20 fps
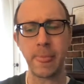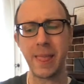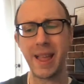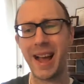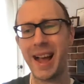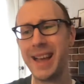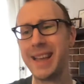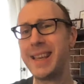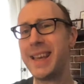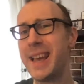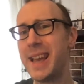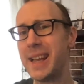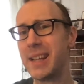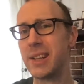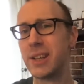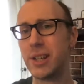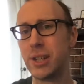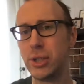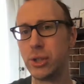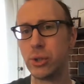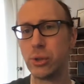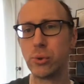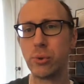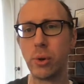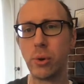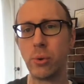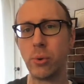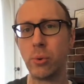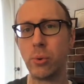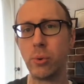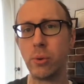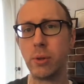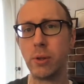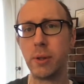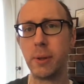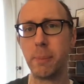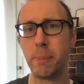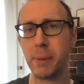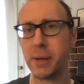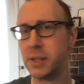I can't control
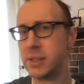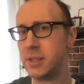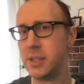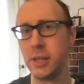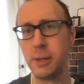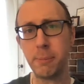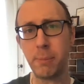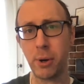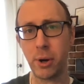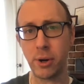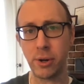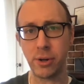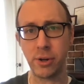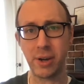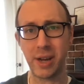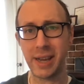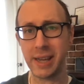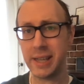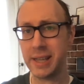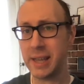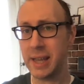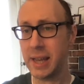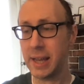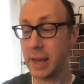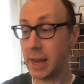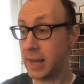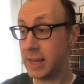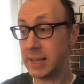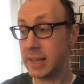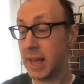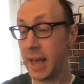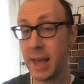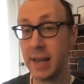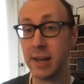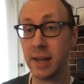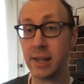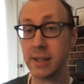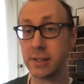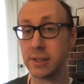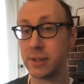my scene partner. I
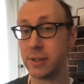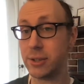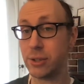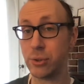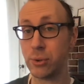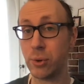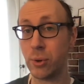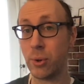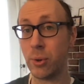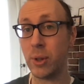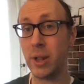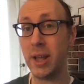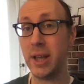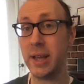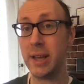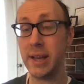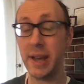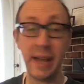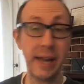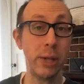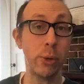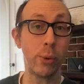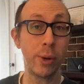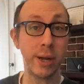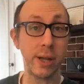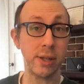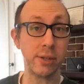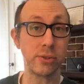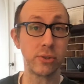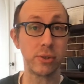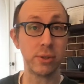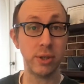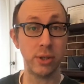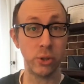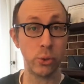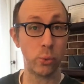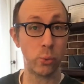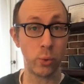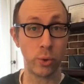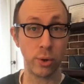cannot control anyone else in the
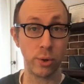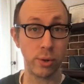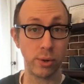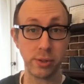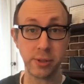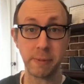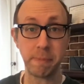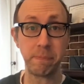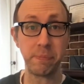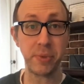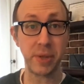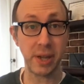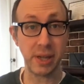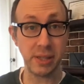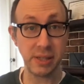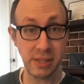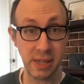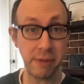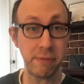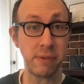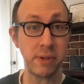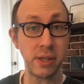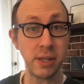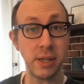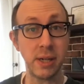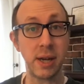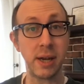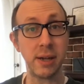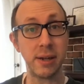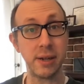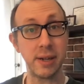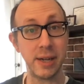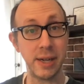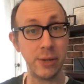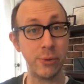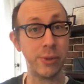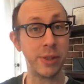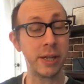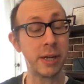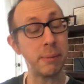world, and definitely not
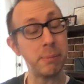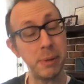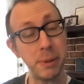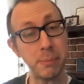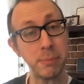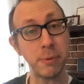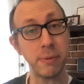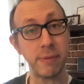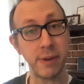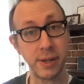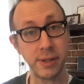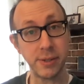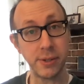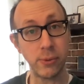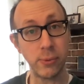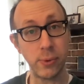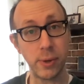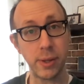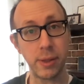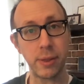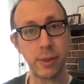anyone that I'm improvising with.